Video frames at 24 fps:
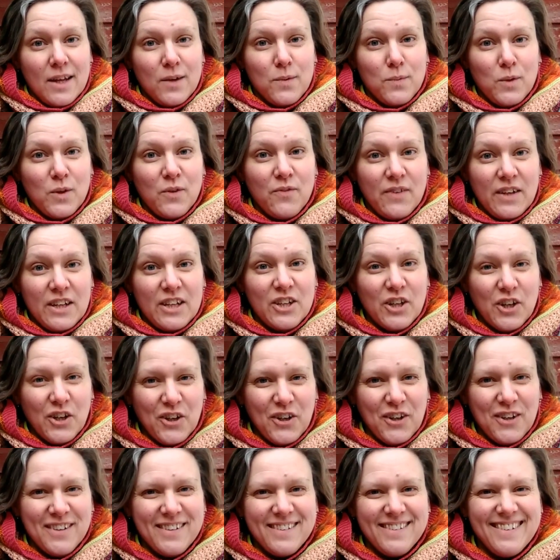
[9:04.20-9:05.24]
that will fit
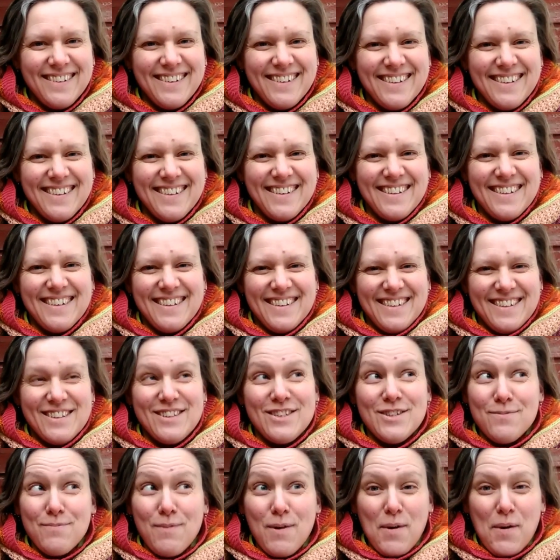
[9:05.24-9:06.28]
her
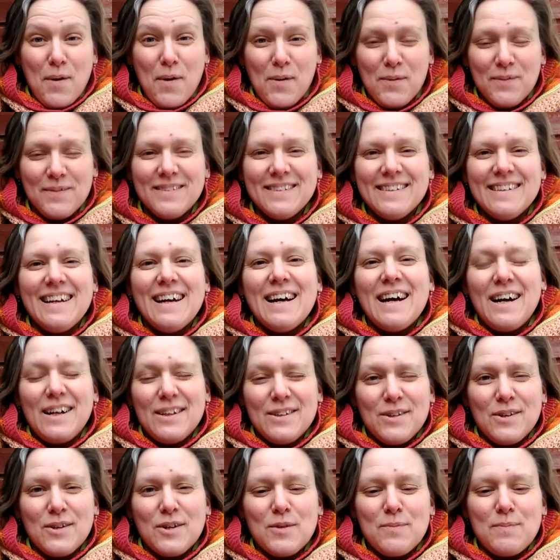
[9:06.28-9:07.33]
tomorrow.
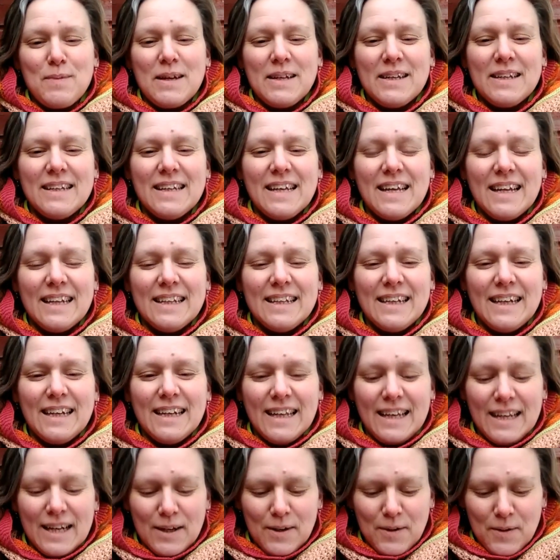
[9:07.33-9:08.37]
I'll talk about it a little
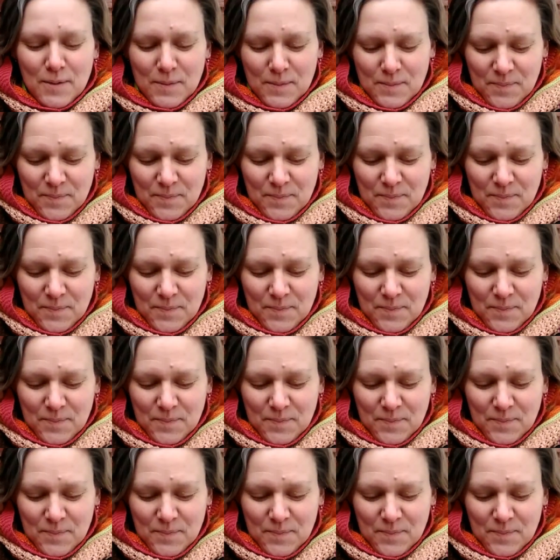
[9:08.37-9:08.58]
later.